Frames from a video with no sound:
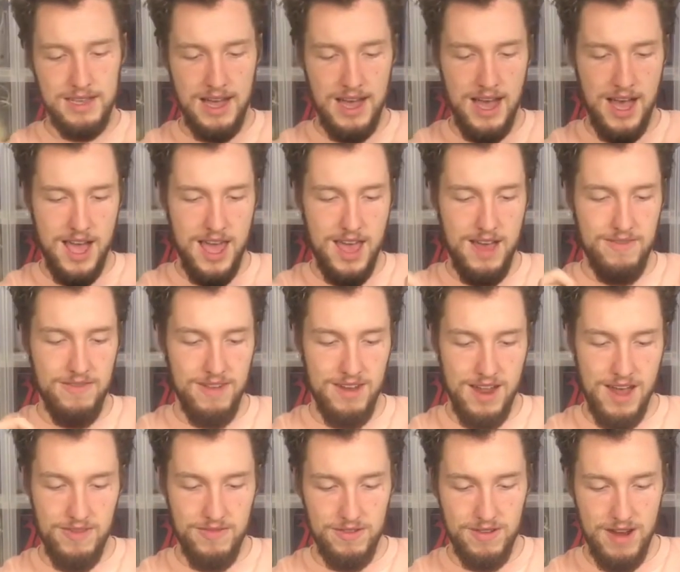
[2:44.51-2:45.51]
I have
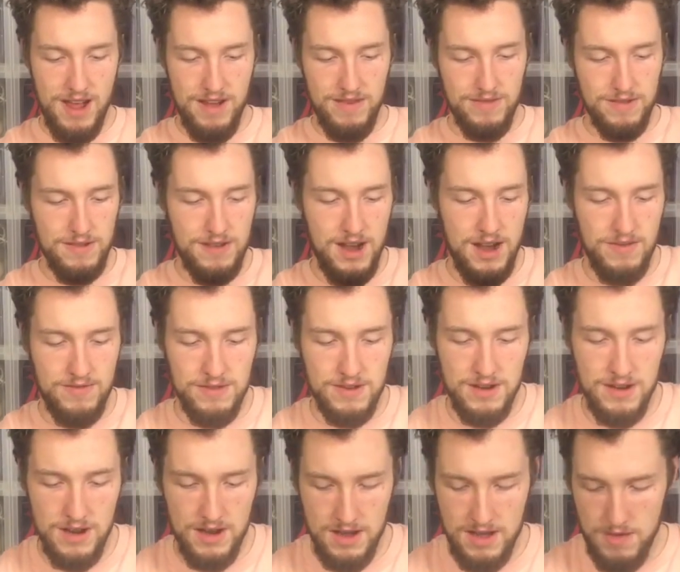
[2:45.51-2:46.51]
never ever
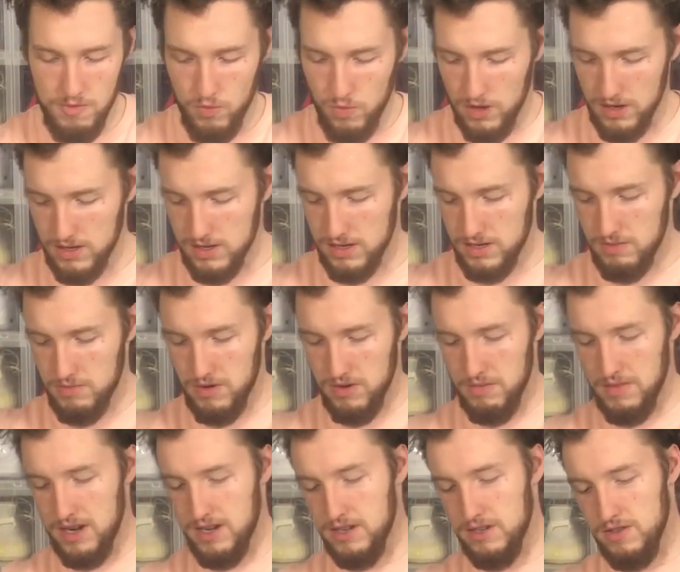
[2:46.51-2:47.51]
once put
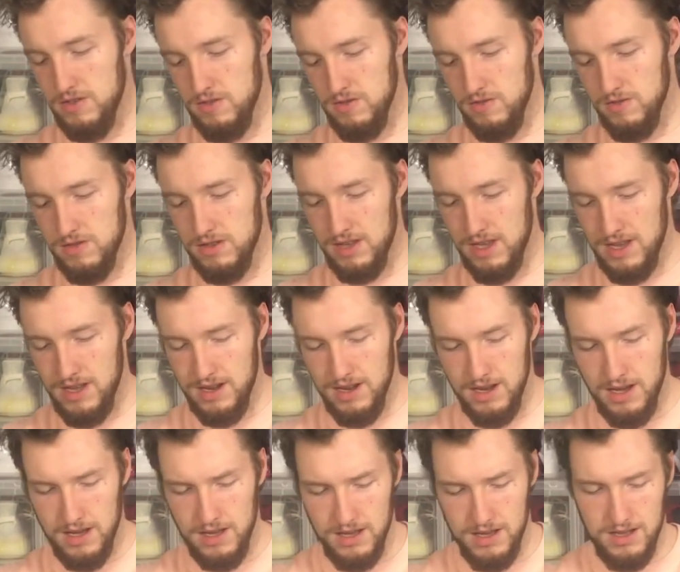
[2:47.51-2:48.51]
my shoes in
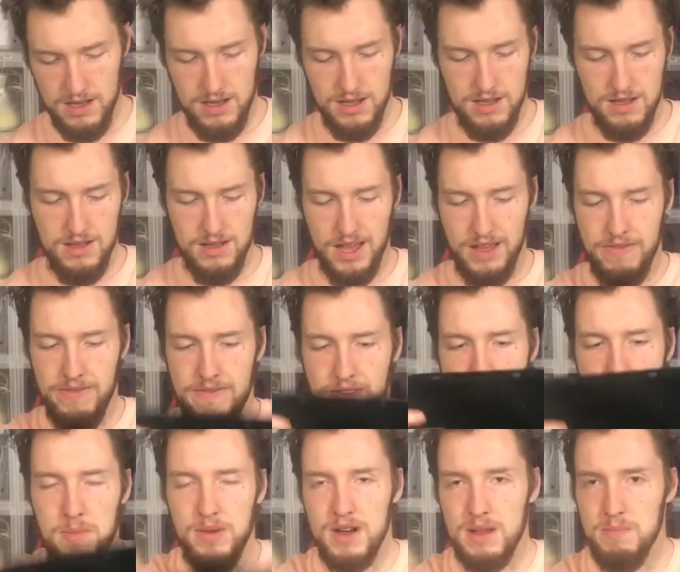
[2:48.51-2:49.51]
a like
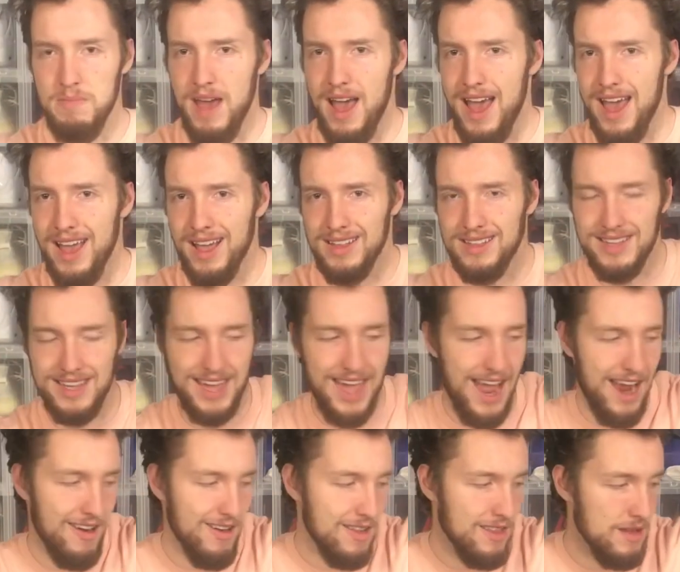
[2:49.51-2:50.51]
fabric bag to
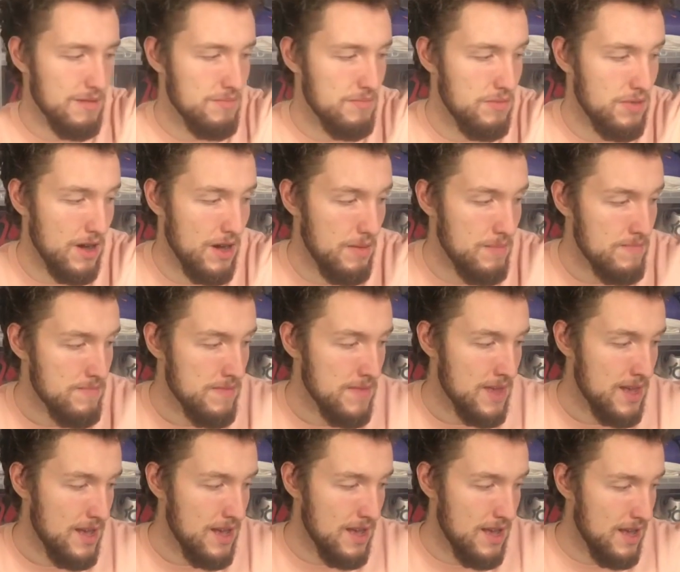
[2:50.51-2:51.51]
carry them, but
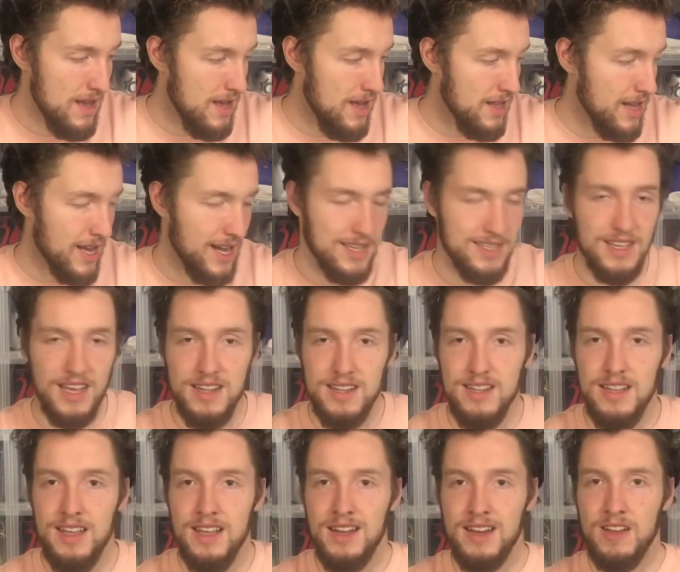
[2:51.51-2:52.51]
like I said,
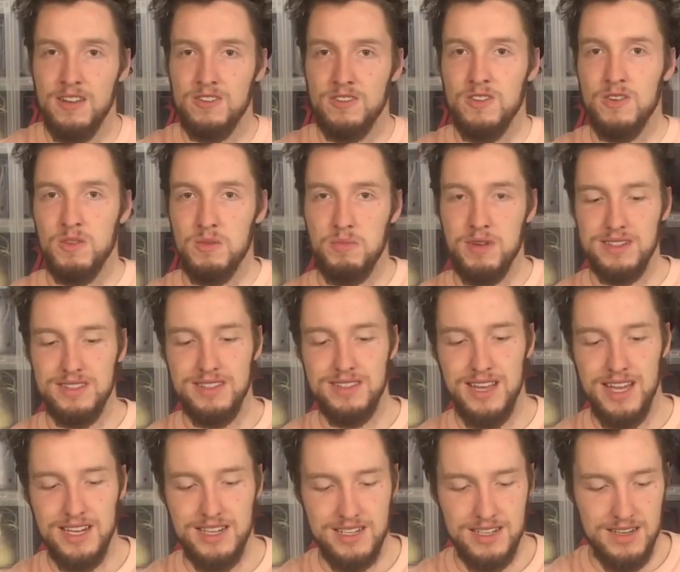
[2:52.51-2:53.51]
it goes along with
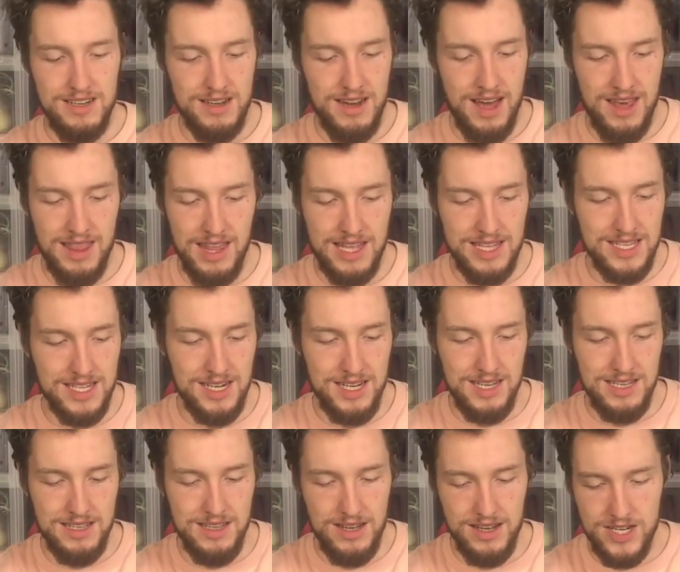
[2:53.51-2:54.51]
presentation. I think it's a
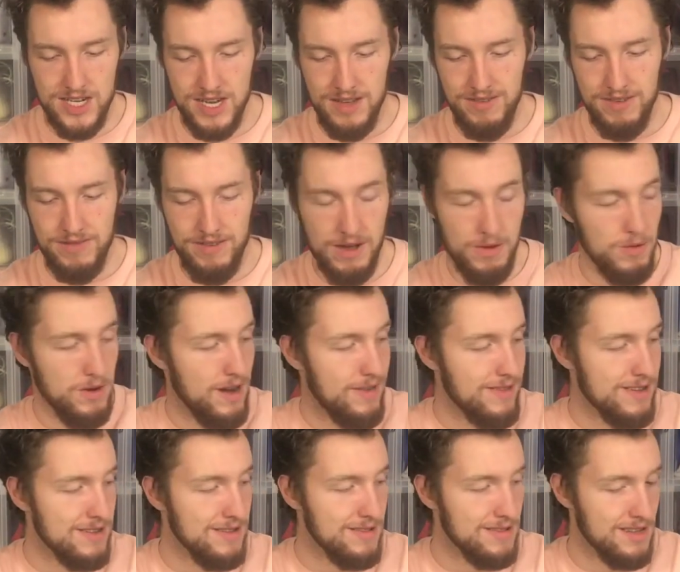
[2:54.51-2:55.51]
nice touch. Even if I will never
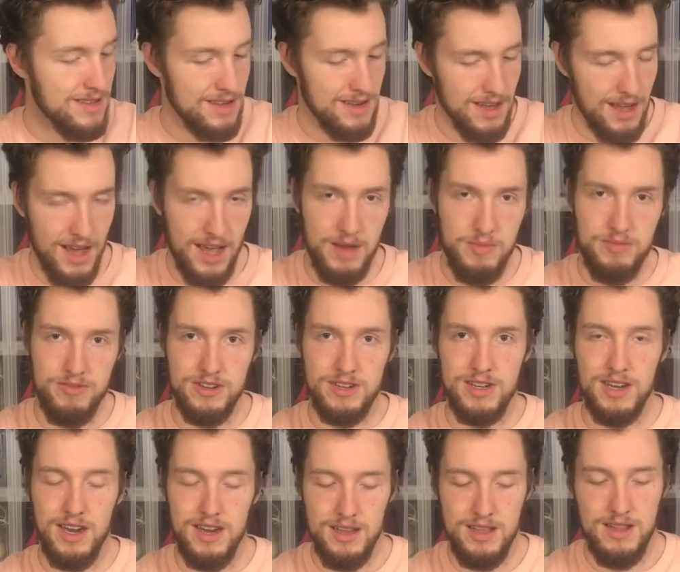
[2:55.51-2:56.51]
use it, I
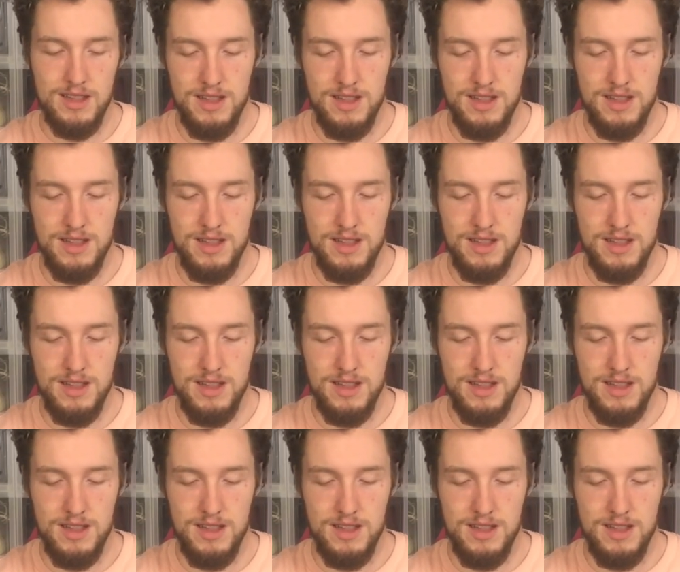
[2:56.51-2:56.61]
appreciate it.